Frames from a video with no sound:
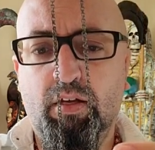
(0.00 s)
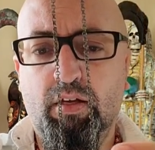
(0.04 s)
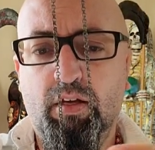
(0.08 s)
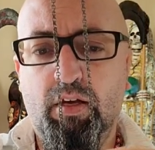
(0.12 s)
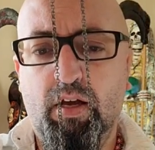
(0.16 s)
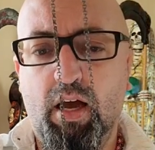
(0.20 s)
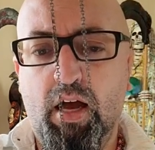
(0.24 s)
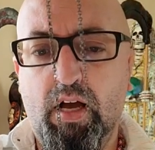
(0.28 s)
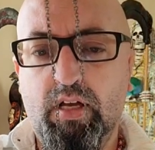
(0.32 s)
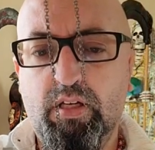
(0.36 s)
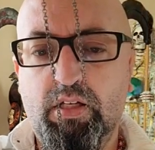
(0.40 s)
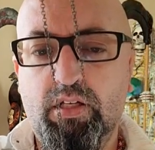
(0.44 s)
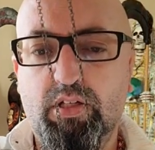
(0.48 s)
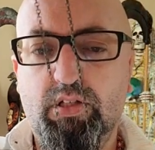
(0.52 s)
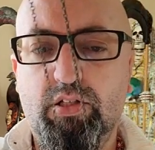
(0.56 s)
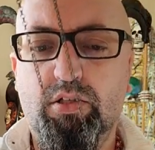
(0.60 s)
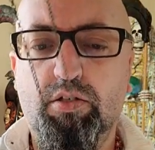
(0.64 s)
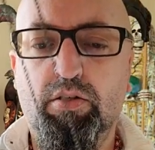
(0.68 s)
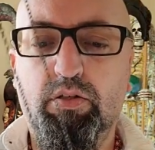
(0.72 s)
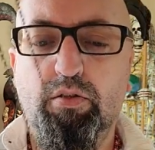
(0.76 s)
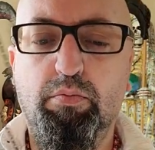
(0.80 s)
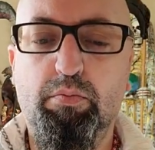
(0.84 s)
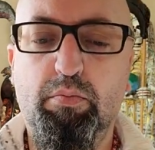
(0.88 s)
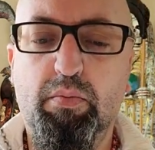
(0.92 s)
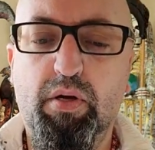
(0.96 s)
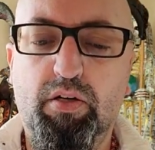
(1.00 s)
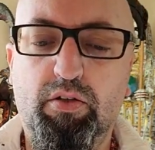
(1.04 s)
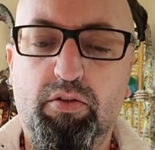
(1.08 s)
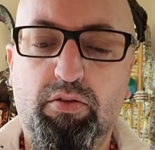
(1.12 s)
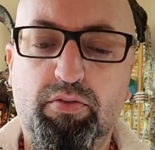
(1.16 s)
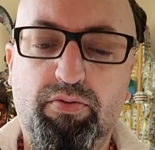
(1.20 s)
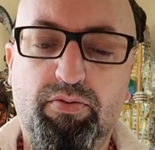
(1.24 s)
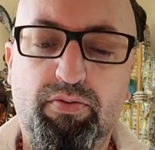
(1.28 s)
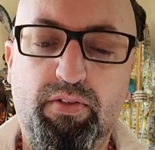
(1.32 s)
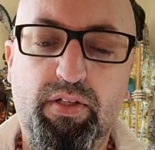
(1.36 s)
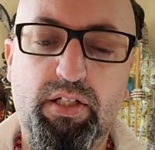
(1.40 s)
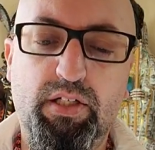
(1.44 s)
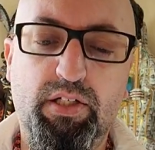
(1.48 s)
It has a certain metal
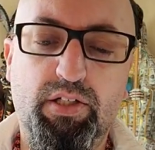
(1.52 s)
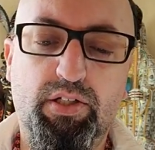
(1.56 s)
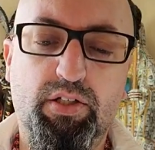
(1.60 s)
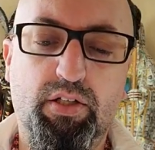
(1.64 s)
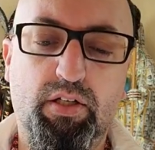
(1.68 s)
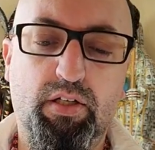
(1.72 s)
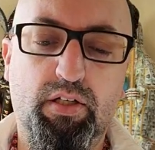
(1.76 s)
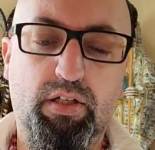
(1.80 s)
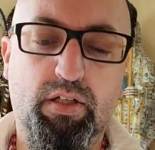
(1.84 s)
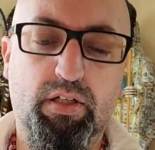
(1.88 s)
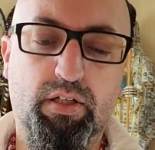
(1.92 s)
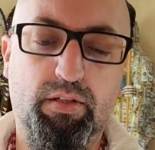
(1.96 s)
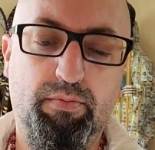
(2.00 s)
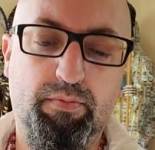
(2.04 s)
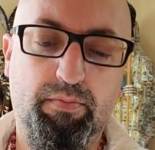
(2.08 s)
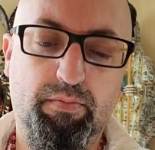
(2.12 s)
finish on it.